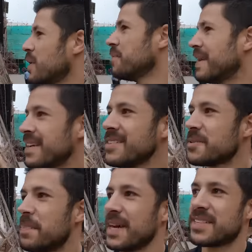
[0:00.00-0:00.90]
one
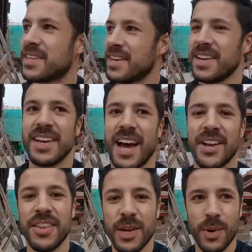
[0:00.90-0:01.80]
means, but yeah, I
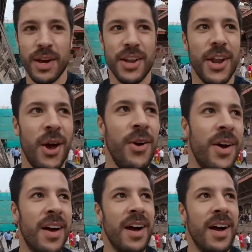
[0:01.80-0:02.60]
don't think we're going to know